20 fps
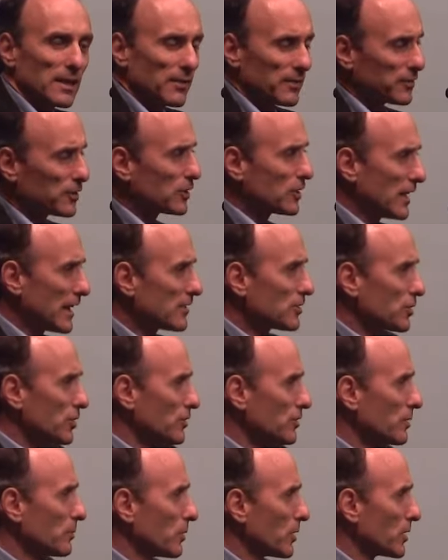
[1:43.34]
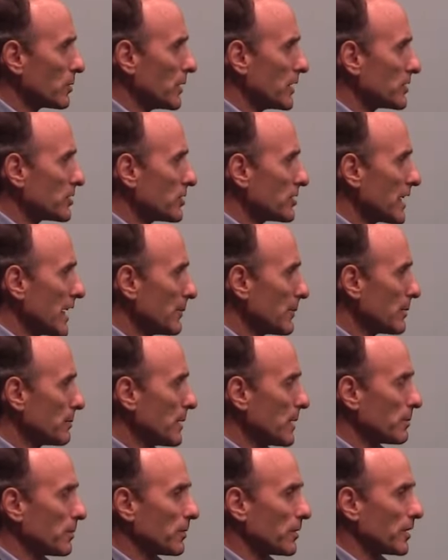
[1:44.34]
I have to ask you some more questions. How
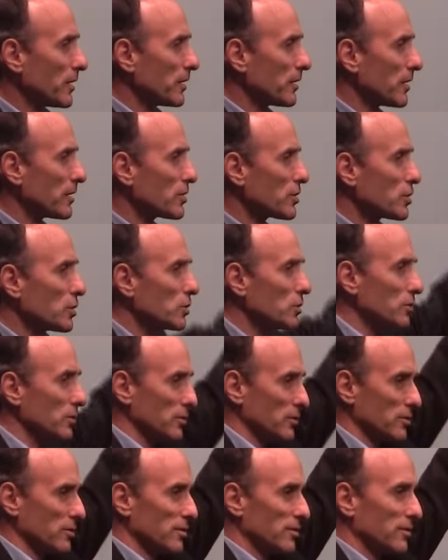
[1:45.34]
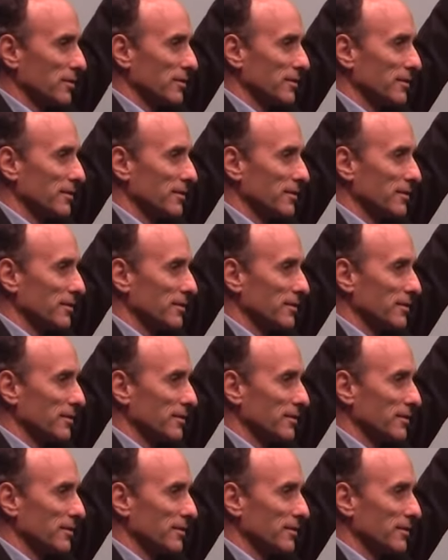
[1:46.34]
many people here are students?